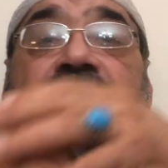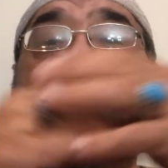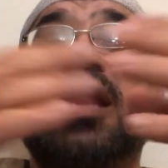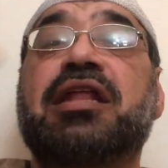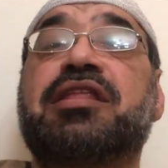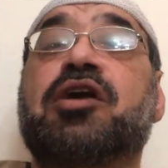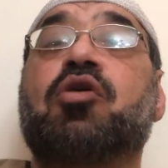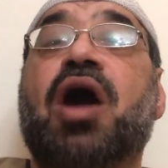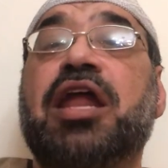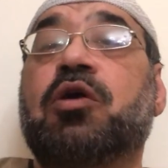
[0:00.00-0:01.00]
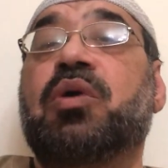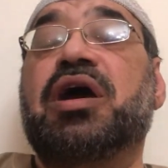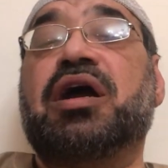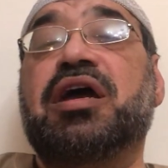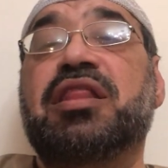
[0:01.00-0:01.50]
and they go
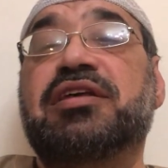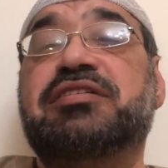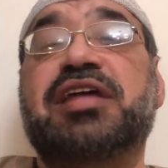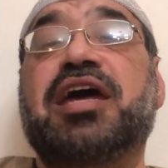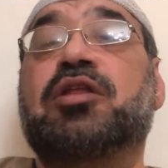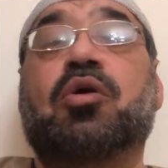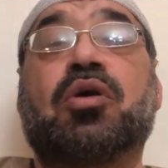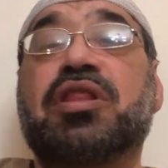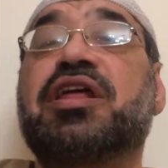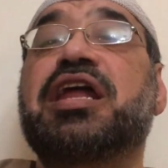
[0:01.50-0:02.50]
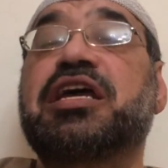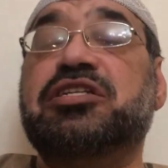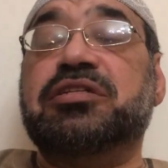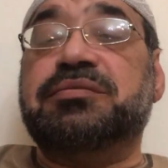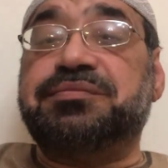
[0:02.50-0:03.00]
anywhere in the state or in the
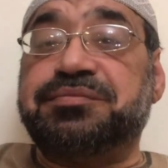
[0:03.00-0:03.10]
nation.